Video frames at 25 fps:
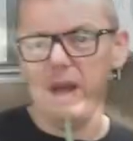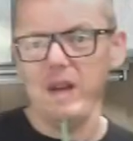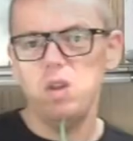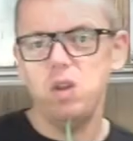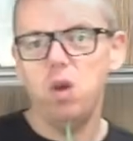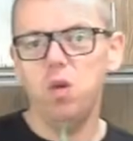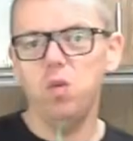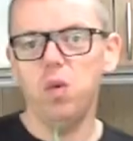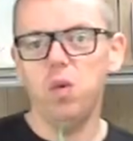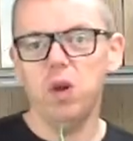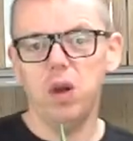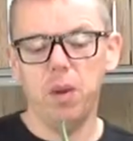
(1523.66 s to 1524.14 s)
I
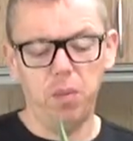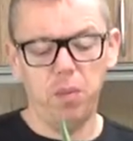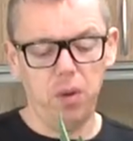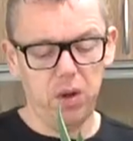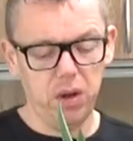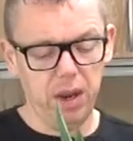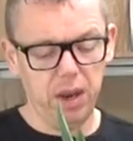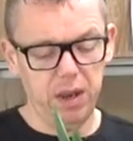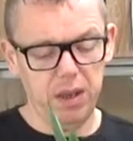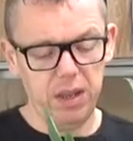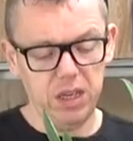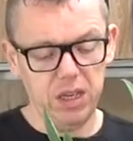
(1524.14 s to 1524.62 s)
don't want to
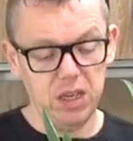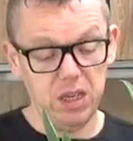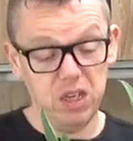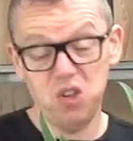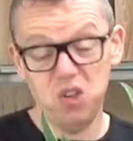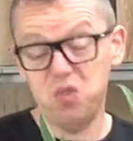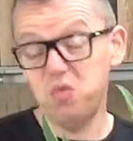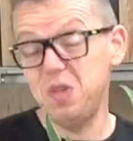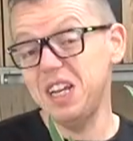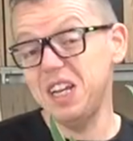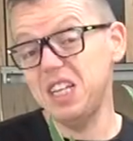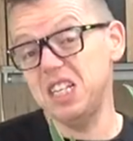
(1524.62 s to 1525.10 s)
bother this,
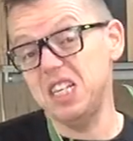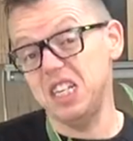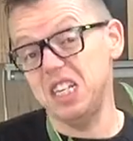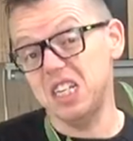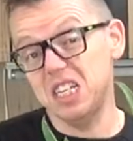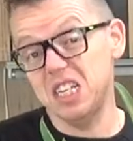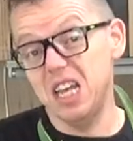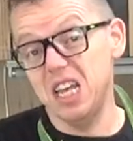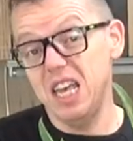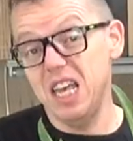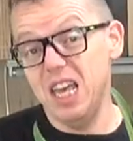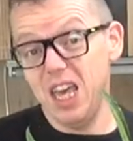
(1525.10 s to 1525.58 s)
stress
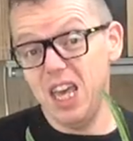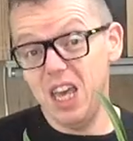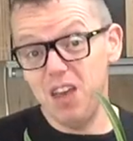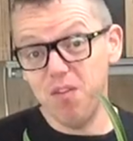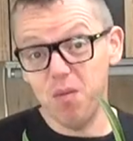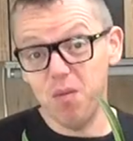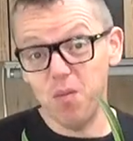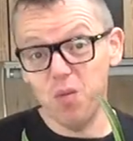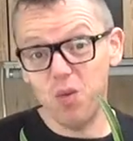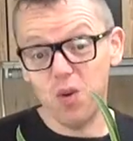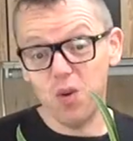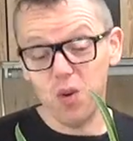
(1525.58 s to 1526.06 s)
this
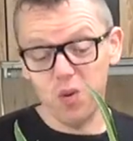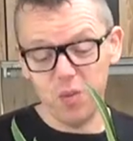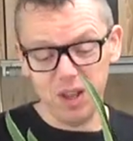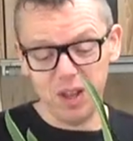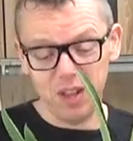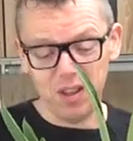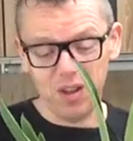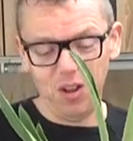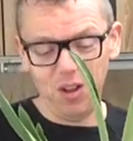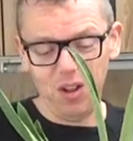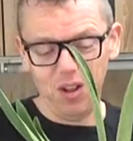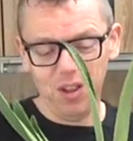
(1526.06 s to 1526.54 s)
even more
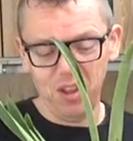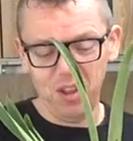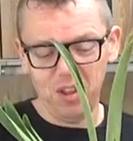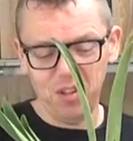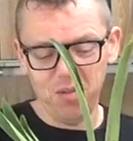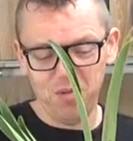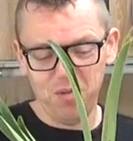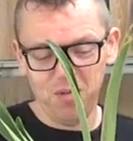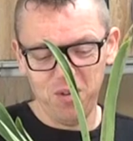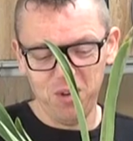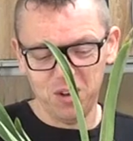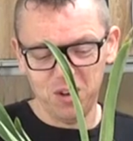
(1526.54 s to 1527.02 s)
with all
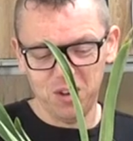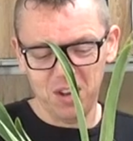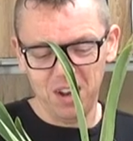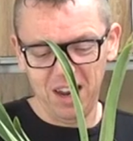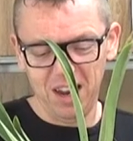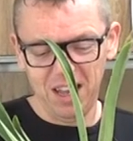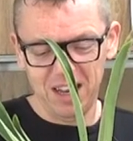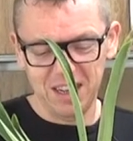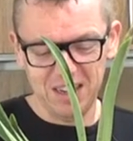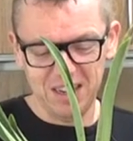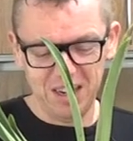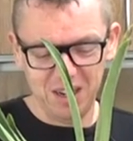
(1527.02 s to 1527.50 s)
that
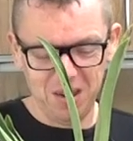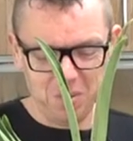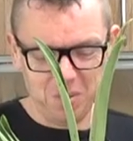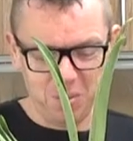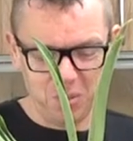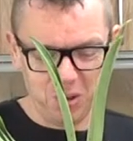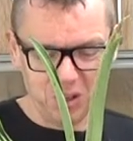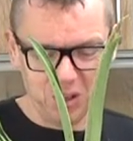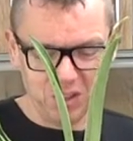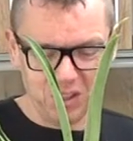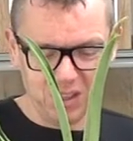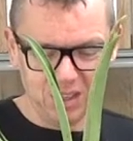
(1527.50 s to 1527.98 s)
fertilizer in the
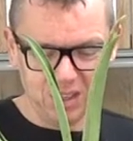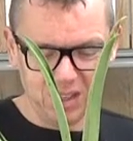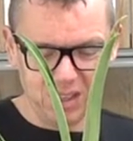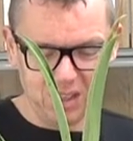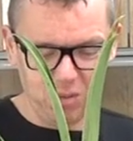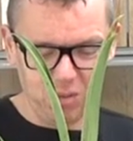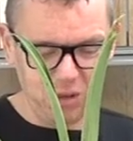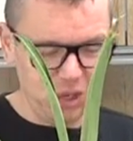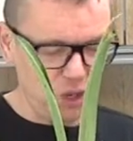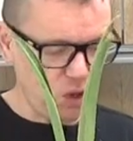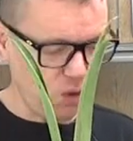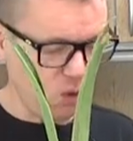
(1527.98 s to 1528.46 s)
pot
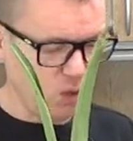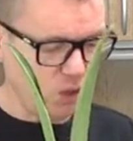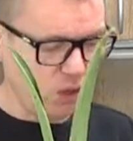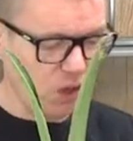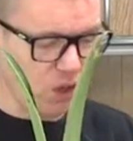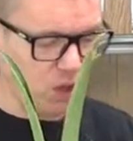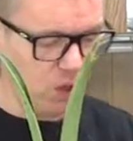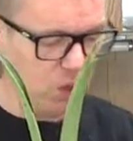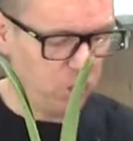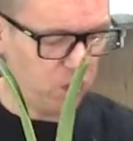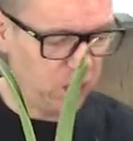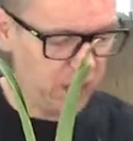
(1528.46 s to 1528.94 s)
we don't
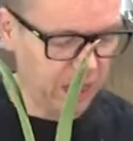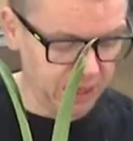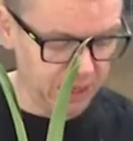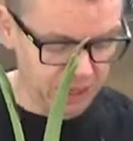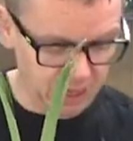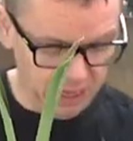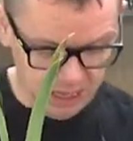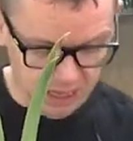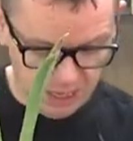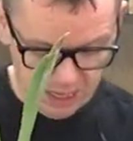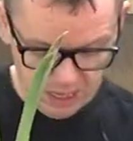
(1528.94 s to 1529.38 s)
gonna do that.